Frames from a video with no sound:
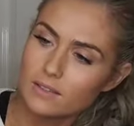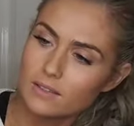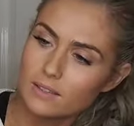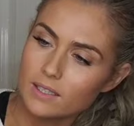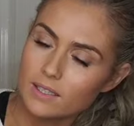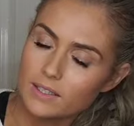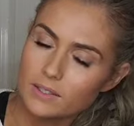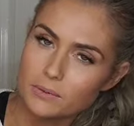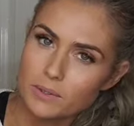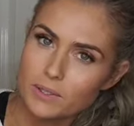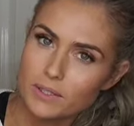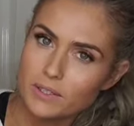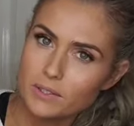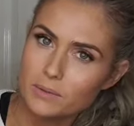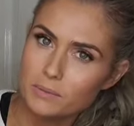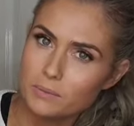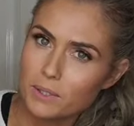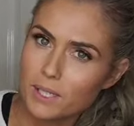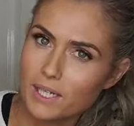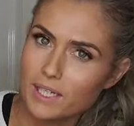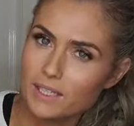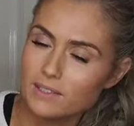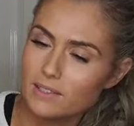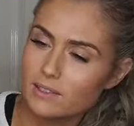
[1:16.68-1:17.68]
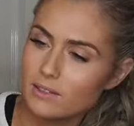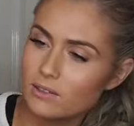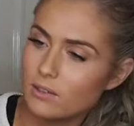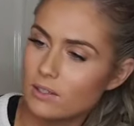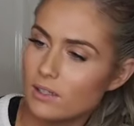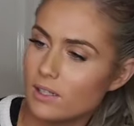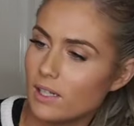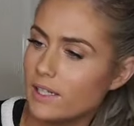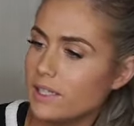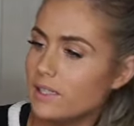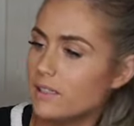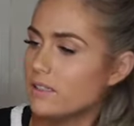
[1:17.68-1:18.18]
That's what the sprays look
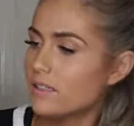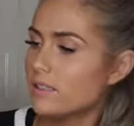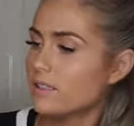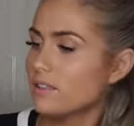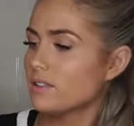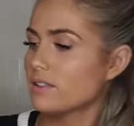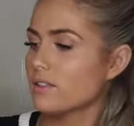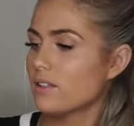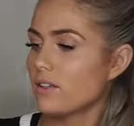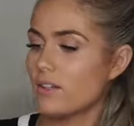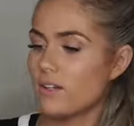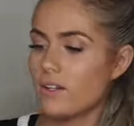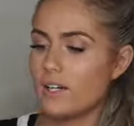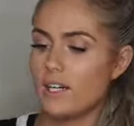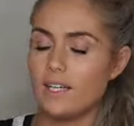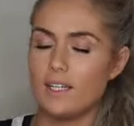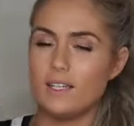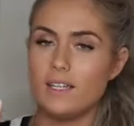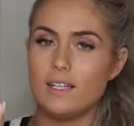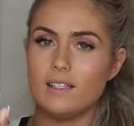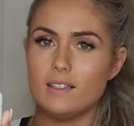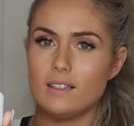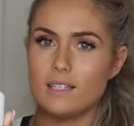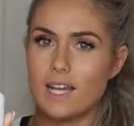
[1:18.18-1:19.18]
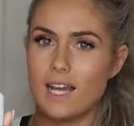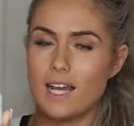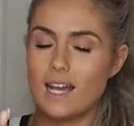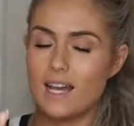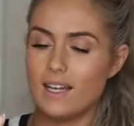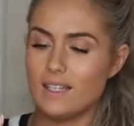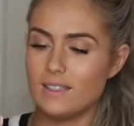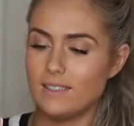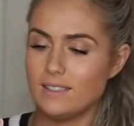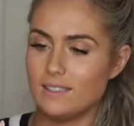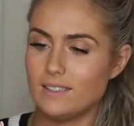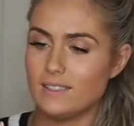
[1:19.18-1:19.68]
like. So they're in little
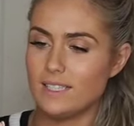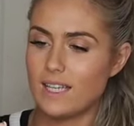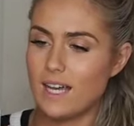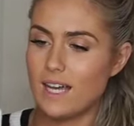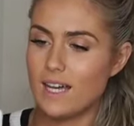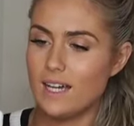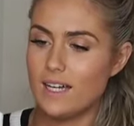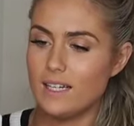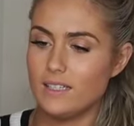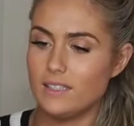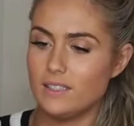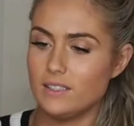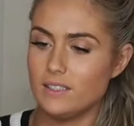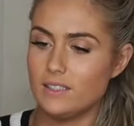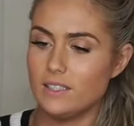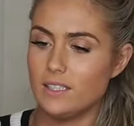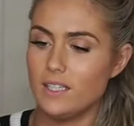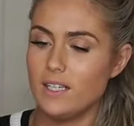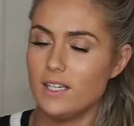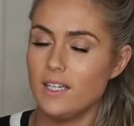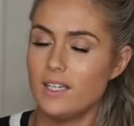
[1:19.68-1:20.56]
cans, and